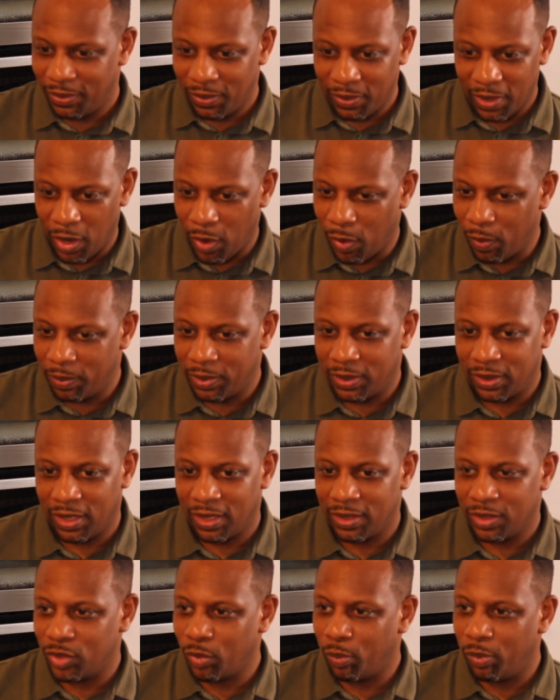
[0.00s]
who helped
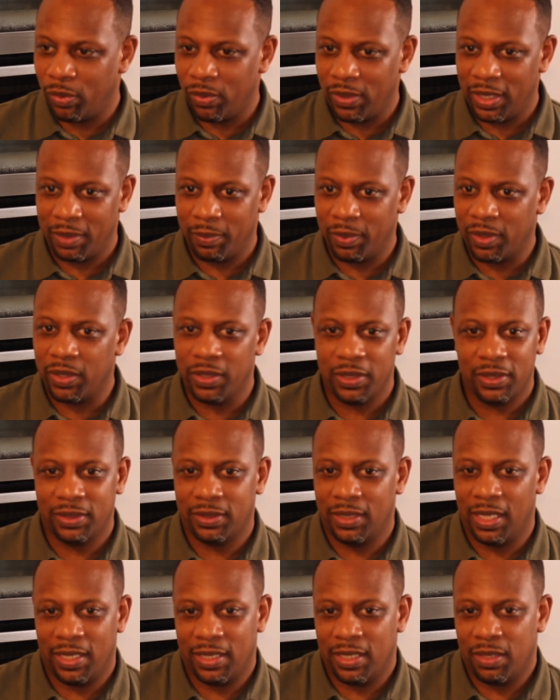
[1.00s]
and supported because
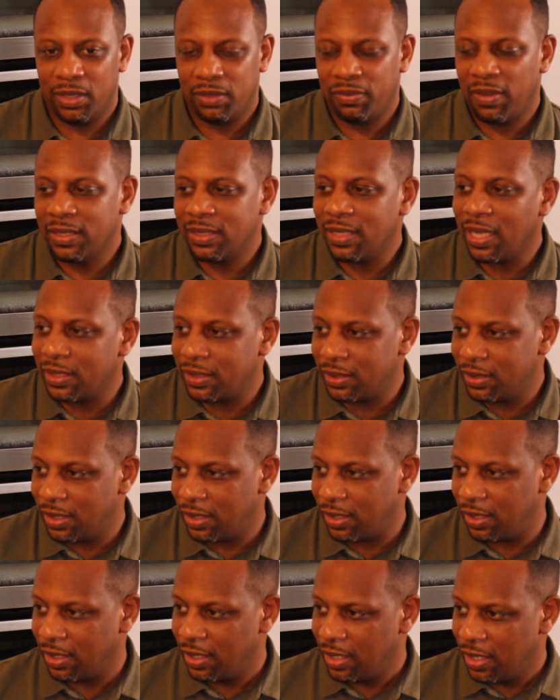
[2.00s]
that is fantastic